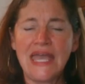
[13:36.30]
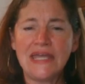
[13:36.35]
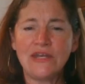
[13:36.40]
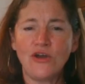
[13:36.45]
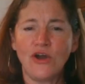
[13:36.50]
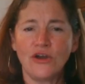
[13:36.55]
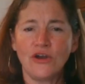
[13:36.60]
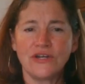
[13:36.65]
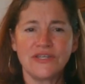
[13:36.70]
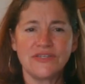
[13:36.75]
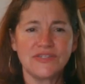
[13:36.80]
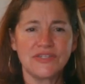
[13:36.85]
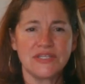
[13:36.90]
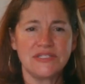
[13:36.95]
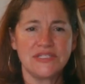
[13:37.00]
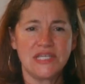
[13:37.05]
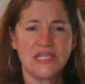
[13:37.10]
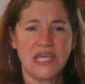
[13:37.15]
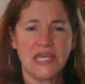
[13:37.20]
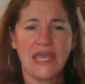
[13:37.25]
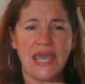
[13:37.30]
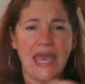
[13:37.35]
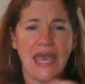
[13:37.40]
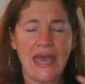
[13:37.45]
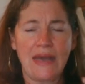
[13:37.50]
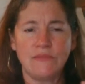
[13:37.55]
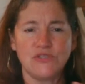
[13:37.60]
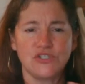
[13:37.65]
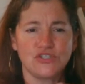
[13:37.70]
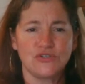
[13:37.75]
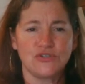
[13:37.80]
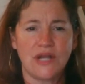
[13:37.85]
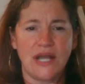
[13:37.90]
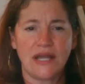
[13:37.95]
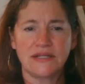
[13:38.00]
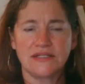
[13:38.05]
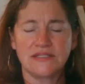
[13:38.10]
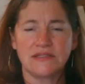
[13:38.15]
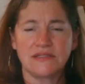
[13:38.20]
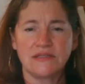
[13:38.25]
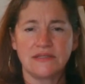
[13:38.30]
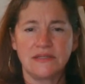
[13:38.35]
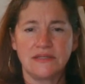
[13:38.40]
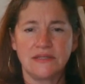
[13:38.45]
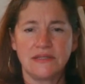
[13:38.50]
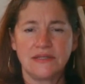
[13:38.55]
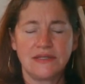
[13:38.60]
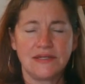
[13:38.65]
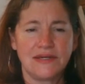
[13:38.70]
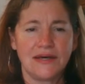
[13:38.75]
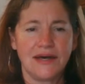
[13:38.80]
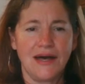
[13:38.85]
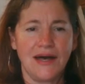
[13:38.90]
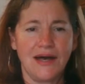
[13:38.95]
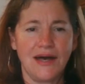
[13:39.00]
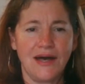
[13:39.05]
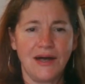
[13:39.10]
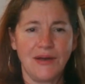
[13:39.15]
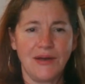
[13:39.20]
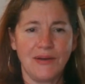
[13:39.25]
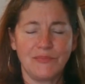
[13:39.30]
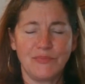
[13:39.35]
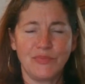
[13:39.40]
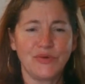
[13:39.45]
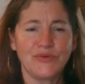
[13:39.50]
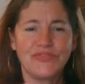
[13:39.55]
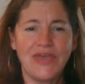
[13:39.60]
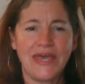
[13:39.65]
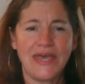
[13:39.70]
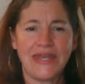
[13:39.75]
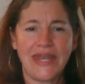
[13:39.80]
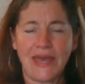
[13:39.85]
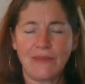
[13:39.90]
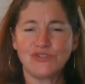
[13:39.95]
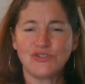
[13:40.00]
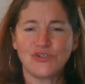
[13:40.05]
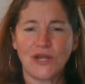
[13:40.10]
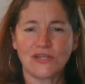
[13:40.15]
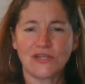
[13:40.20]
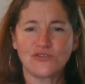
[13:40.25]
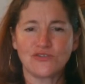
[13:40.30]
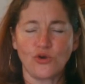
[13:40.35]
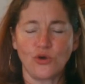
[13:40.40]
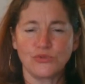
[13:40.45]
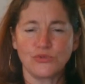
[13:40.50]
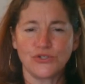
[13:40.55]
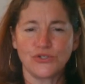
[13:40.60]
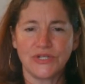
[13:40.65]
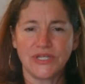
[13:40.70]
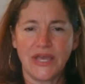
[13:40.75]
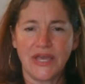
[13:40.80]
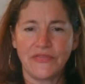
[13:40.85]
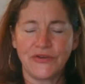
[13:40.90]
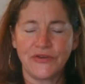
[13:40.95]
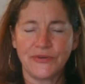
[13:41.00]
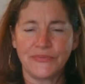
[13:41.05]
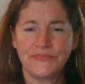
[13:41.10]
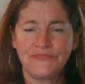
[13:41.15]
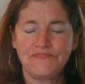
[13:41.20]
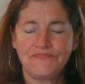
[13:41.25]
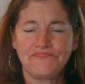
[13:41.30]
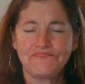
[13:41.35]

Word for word: an artist can take abstract uh, put an abstract sculpture together